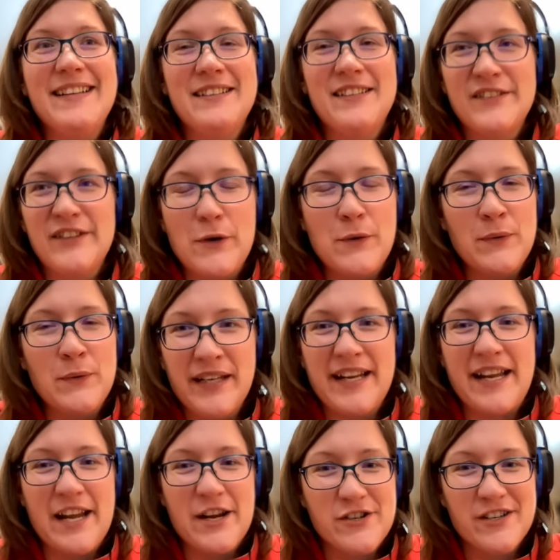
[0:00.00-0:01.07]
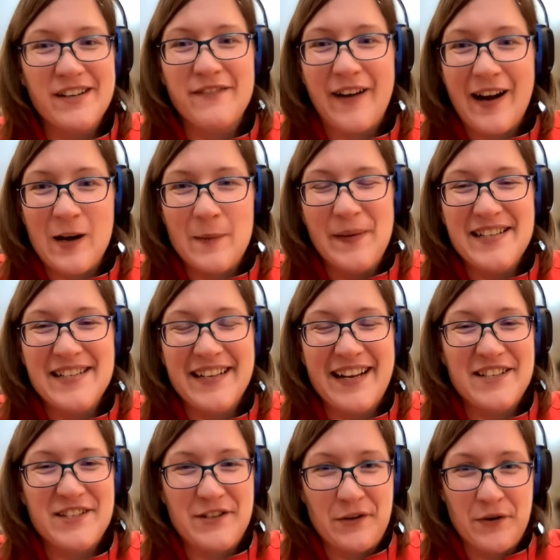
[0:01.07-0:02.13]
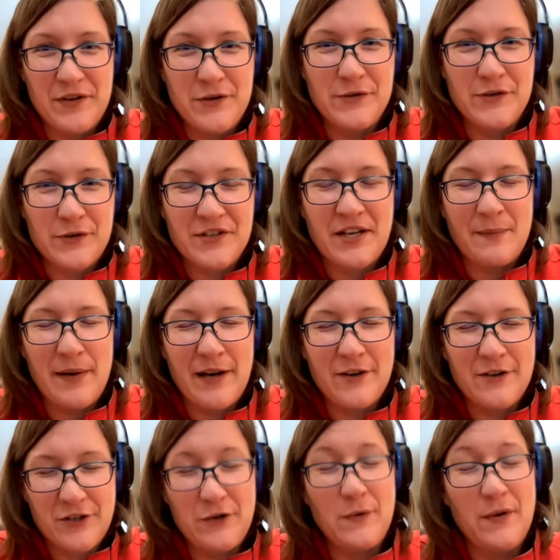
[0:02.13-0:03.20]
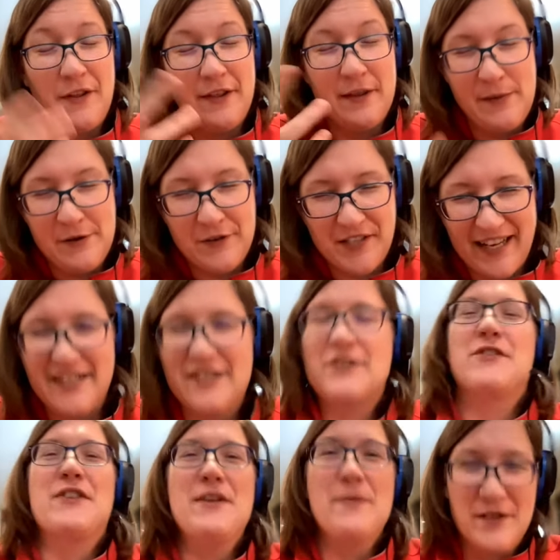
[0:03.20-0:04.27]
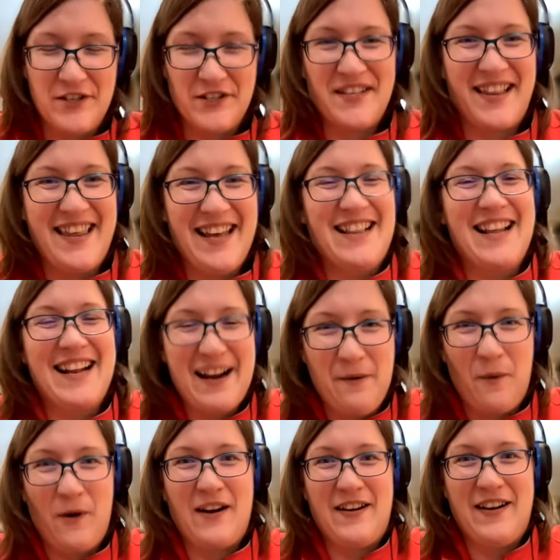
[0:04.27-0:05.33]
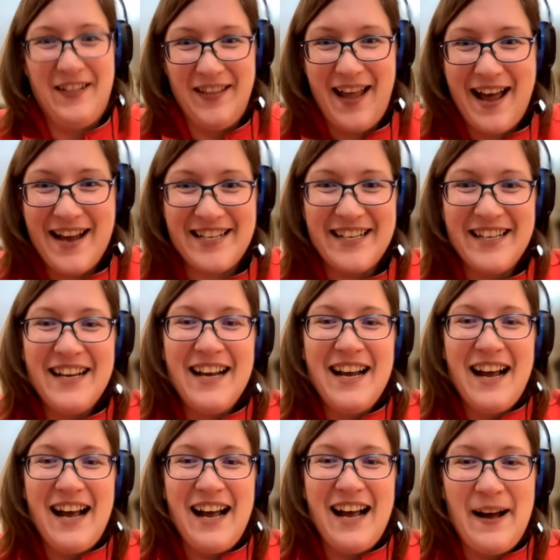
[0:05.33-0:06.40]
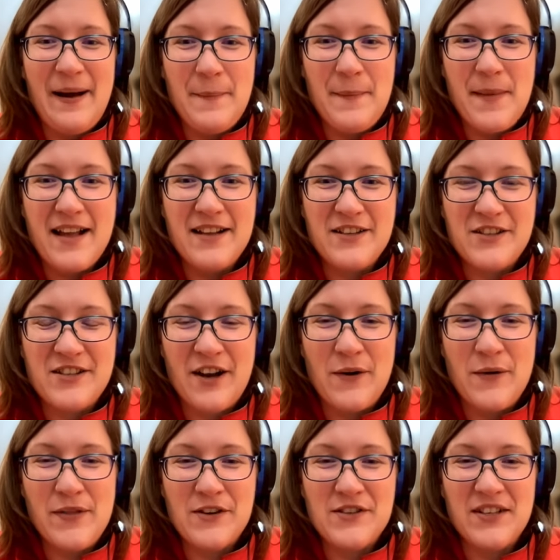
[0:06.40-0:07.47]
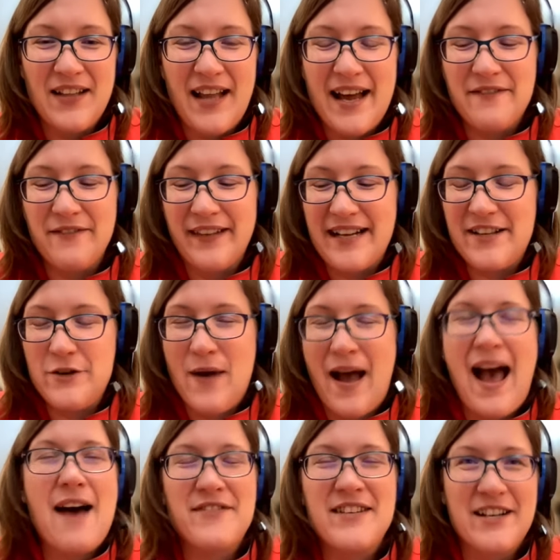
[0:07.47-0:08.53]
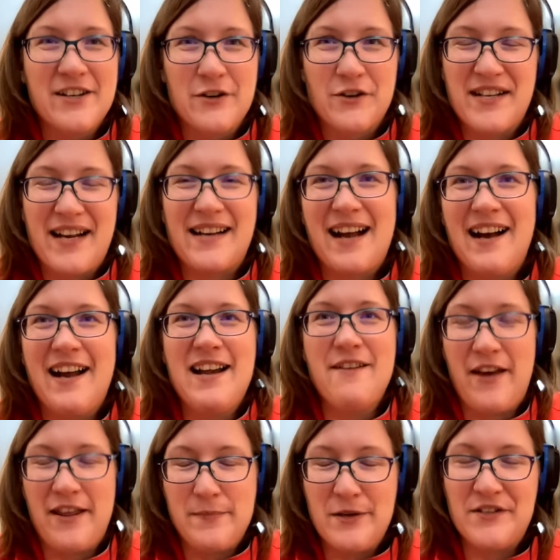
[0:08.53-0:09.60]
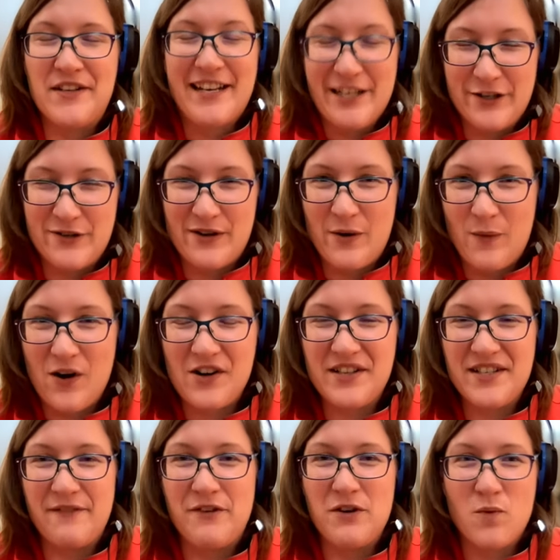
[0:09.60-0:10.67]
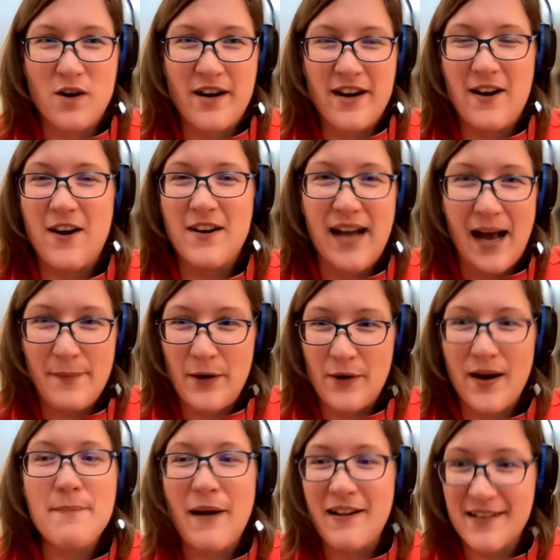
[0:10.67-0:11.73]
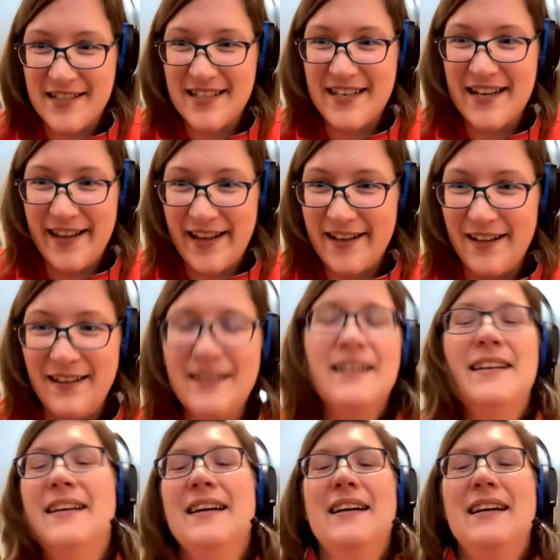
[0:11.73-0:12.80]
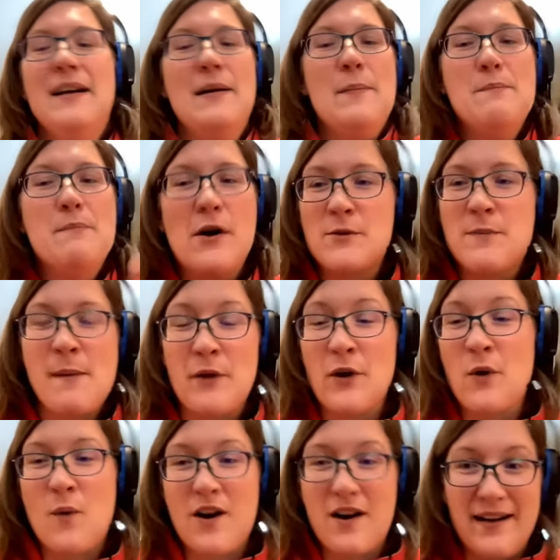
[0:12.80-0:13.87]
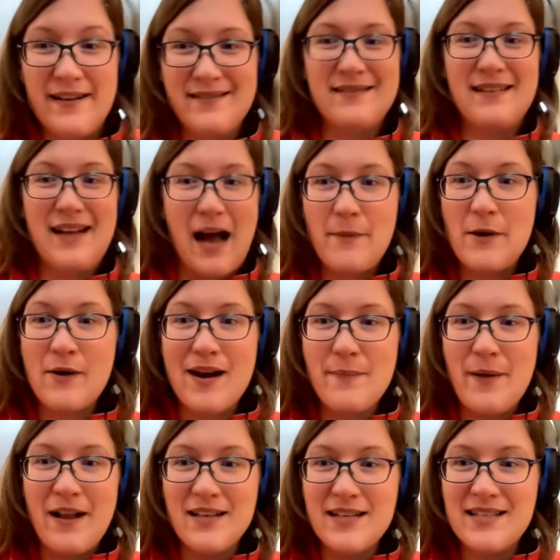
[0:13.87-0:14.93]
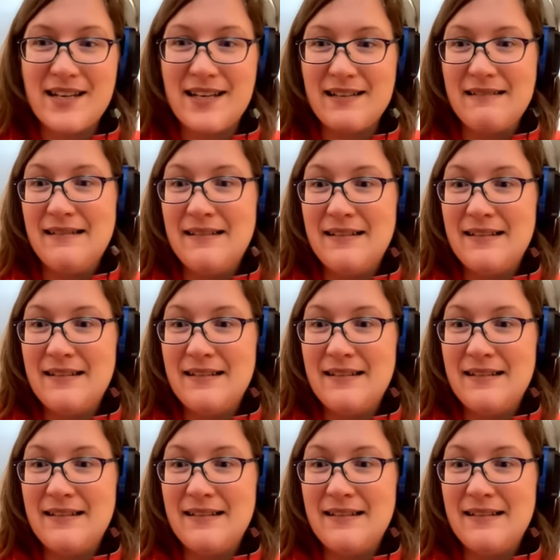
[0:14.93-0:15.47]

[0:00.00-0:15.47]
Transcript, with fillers: low litigation environment against their users compared to the music industry, which is a thing that I work on a lot. And so there's a lot of like, you have to understand kind of how the music industry works if you're working on copyright policy in the Hill. Most people who work on copyright policy